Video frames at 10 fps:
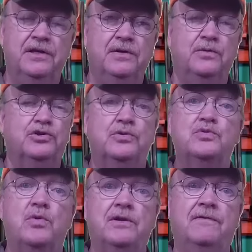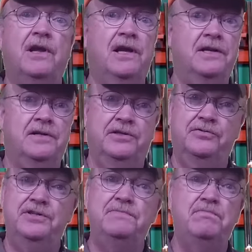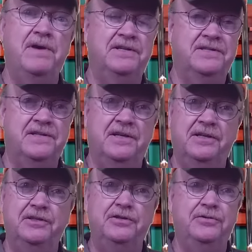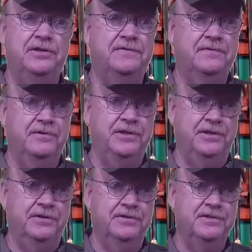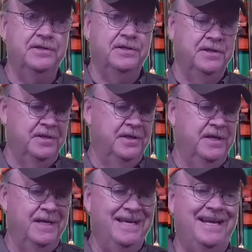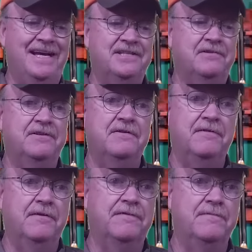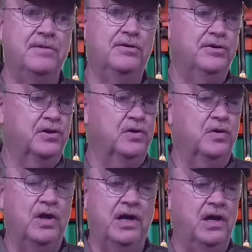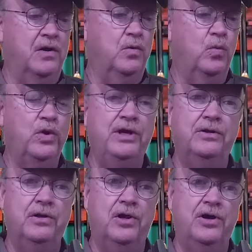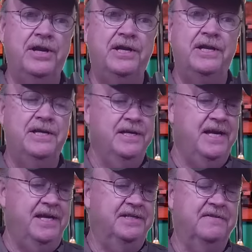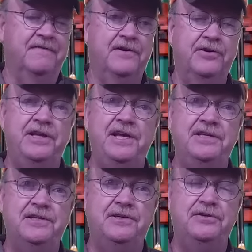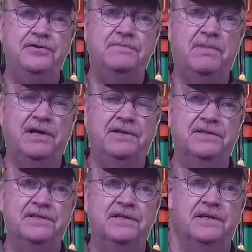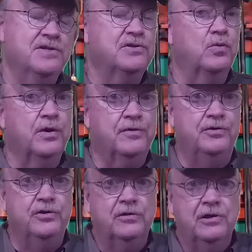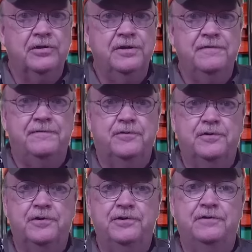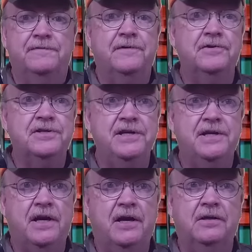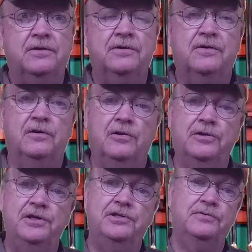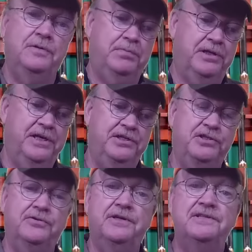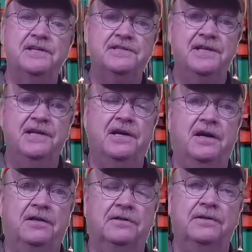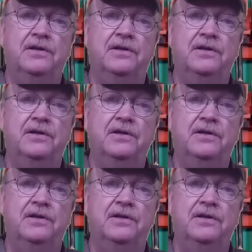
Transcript: which was one of Lion Country's best-selling units for years. It has the, the familiar uh, wheel on it, and some very easy to use buttons. So whether you're looking for your first e-collar or looking to replace your existing collar,